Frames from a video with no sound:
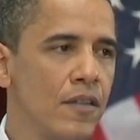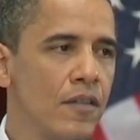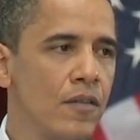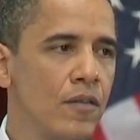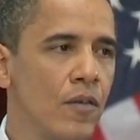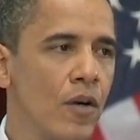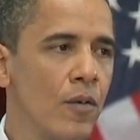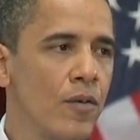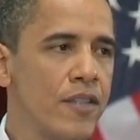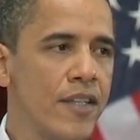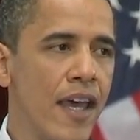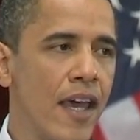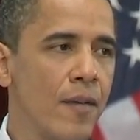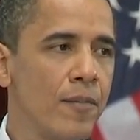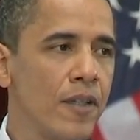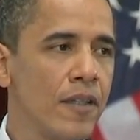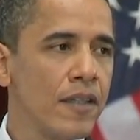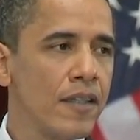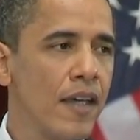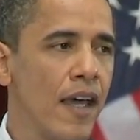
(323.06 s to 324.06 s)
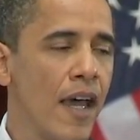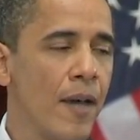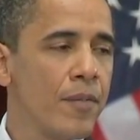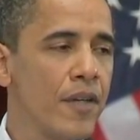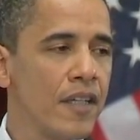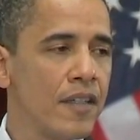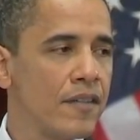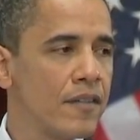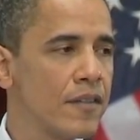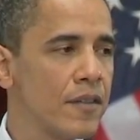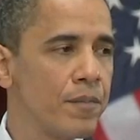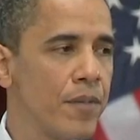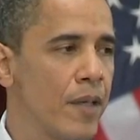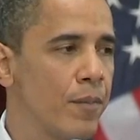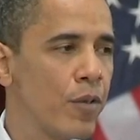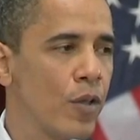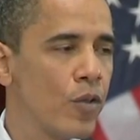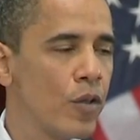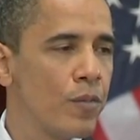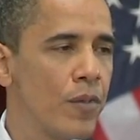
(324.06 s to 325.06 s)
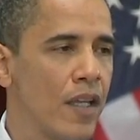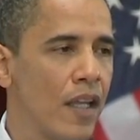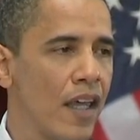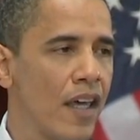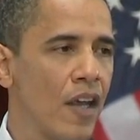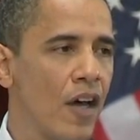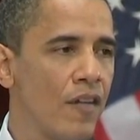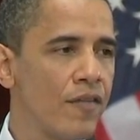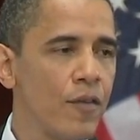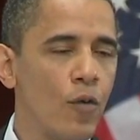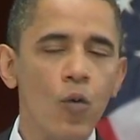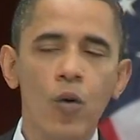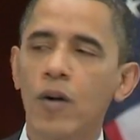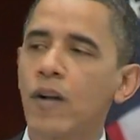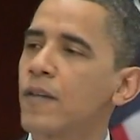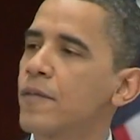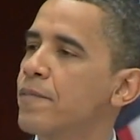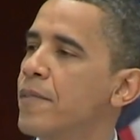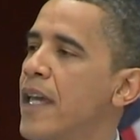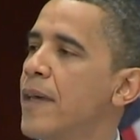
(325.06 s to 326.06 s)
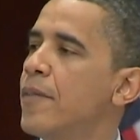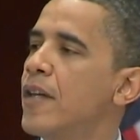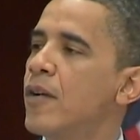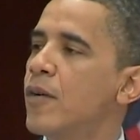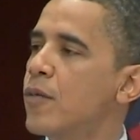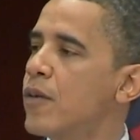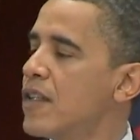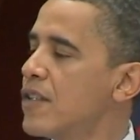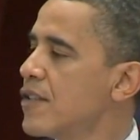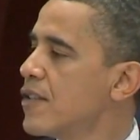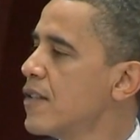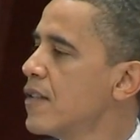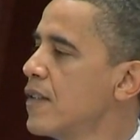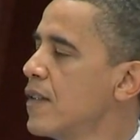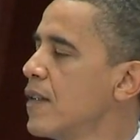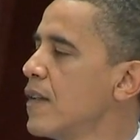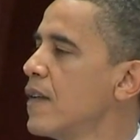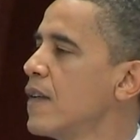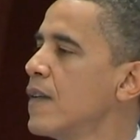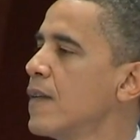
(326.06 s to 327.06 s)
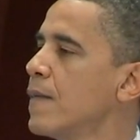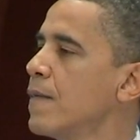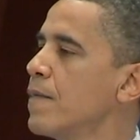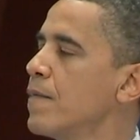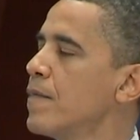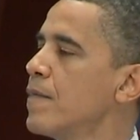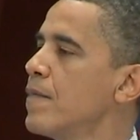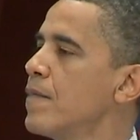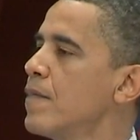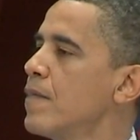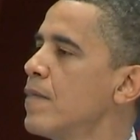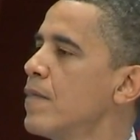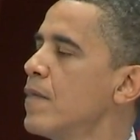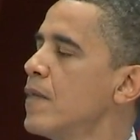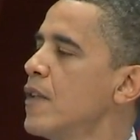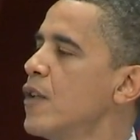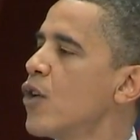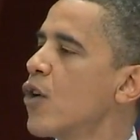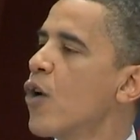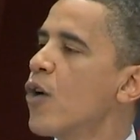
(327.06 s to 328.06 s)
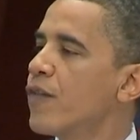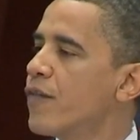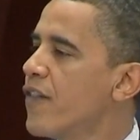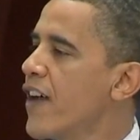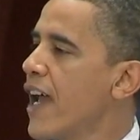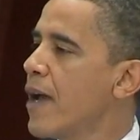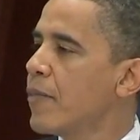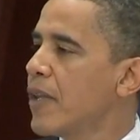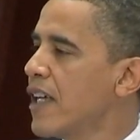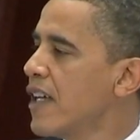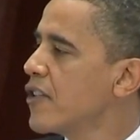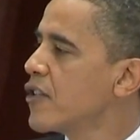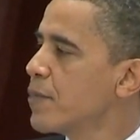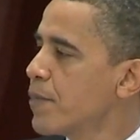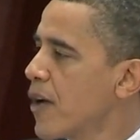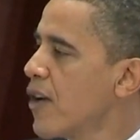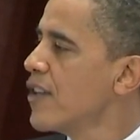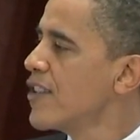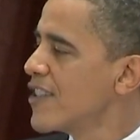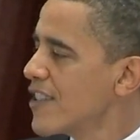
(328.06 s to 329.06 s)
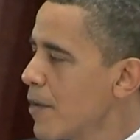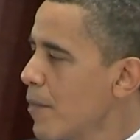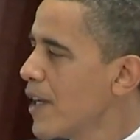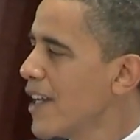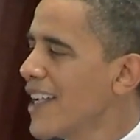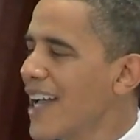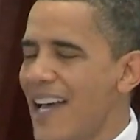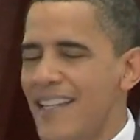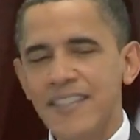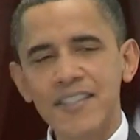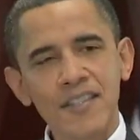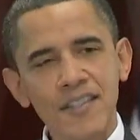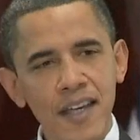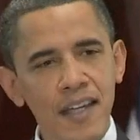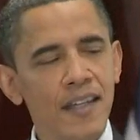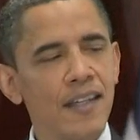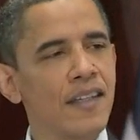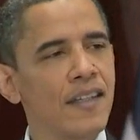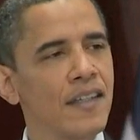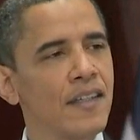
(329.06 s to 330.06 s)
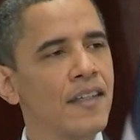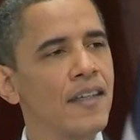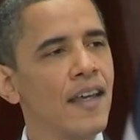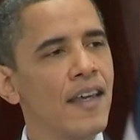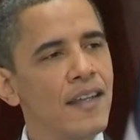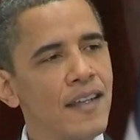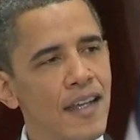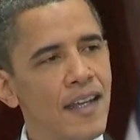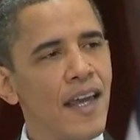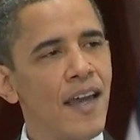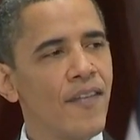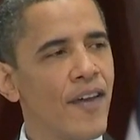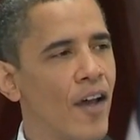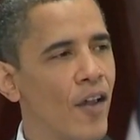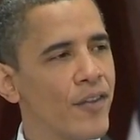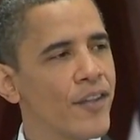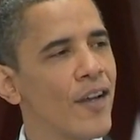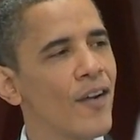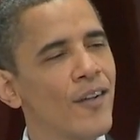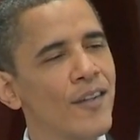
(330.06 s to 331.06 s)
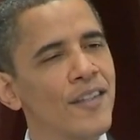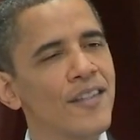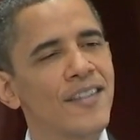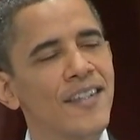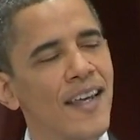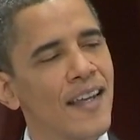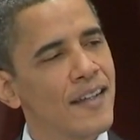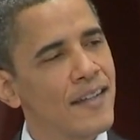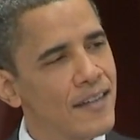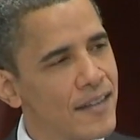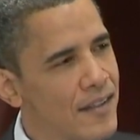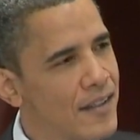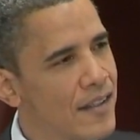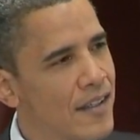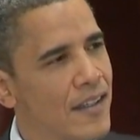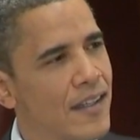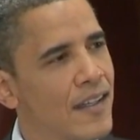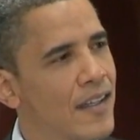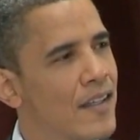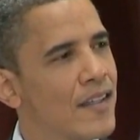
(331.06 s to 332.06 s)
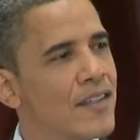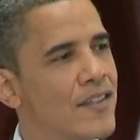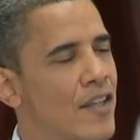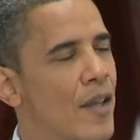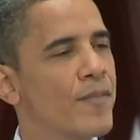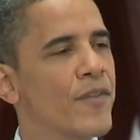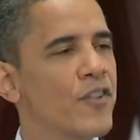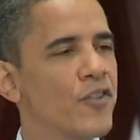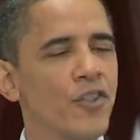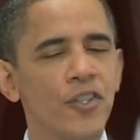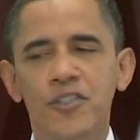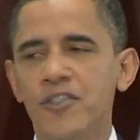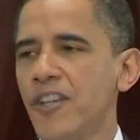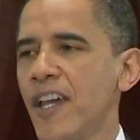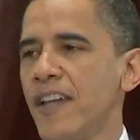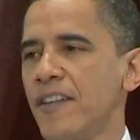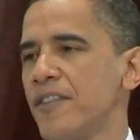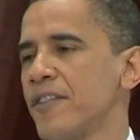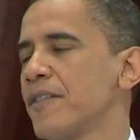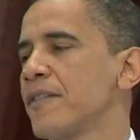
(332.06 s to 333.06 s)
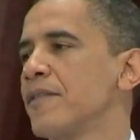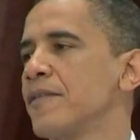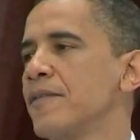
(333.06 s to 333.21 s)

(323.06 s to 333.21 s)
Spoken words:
what was happening to people who had been laid off of work. Maybe it was your own family experience. Somebody got sick and didn't have health care, and you said, something should change.